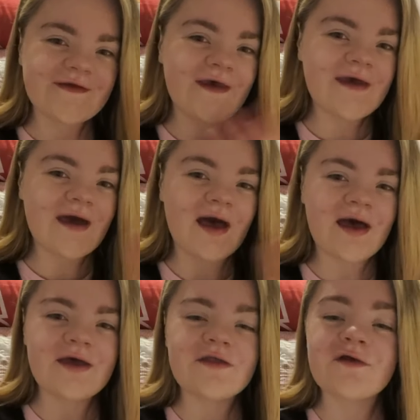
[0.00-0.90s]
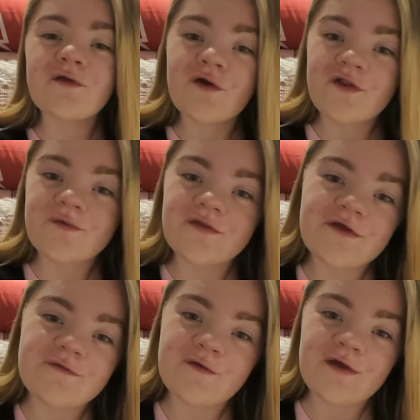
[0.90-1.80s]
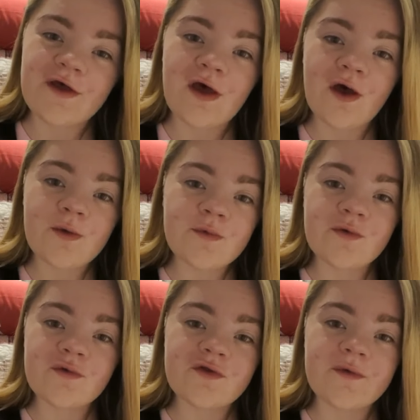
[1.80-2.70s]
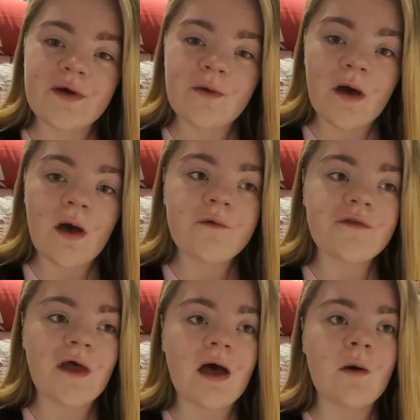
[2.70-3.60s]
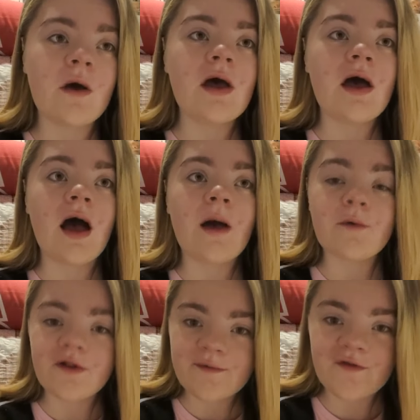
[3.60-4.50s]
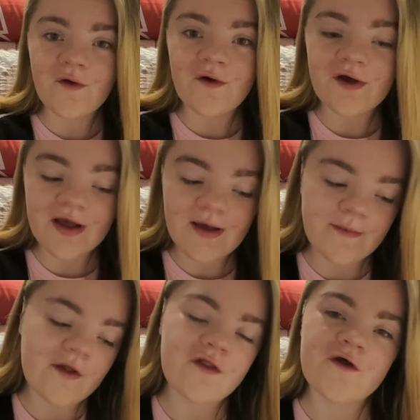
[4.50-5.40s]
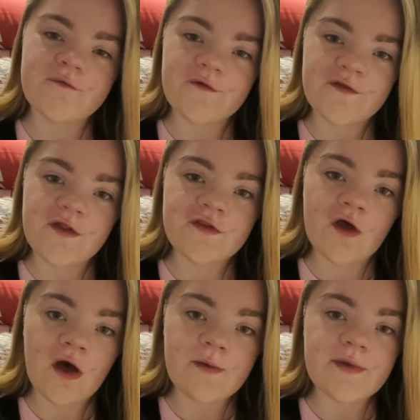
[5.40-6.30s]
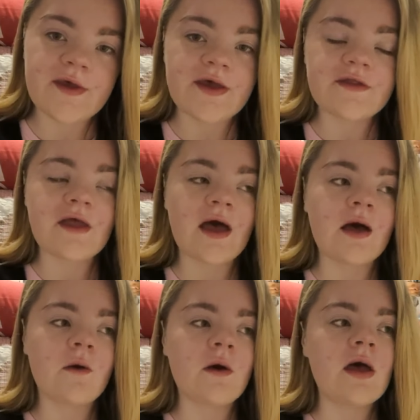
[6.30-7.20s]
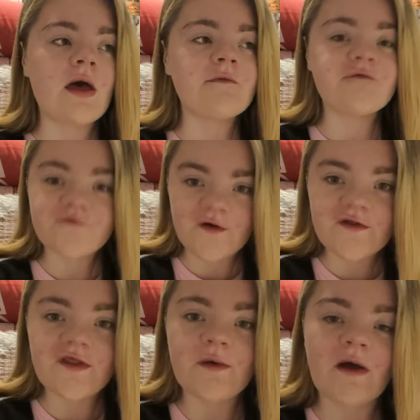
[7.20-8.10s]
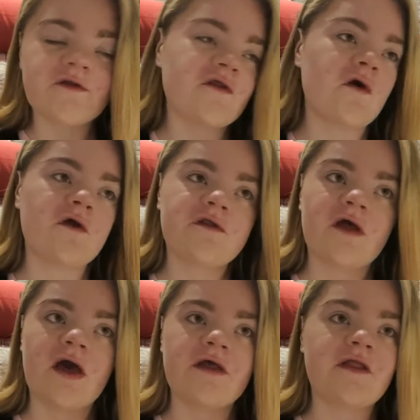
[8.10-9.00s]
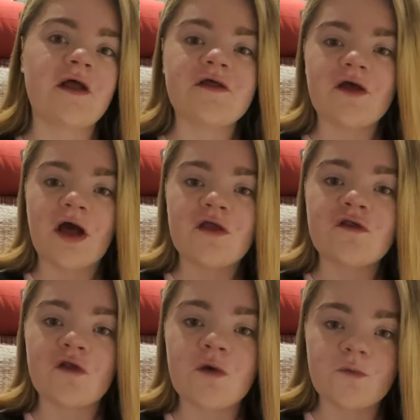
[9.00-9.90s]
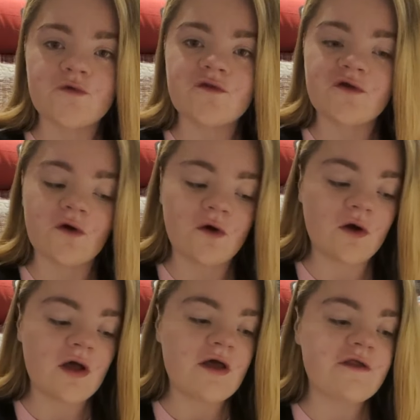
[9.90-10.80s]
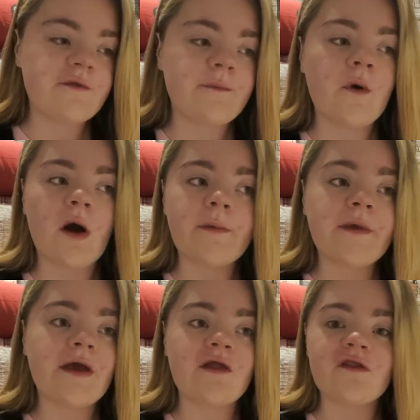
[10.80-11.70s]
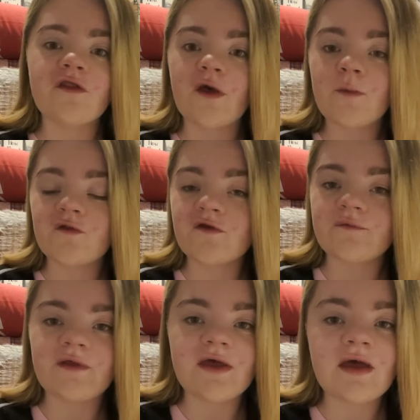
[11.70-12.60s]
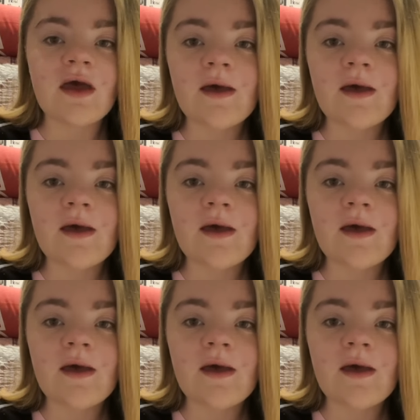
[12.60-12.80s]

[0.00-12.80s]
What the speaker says: Hey guys, Gonna Gossip TV. I hope you're all doing well. Now, I'm going to be talking about the North London Derby. Now, before I do, I just got to say thank you guys so much for your support. I've been getting so much lovely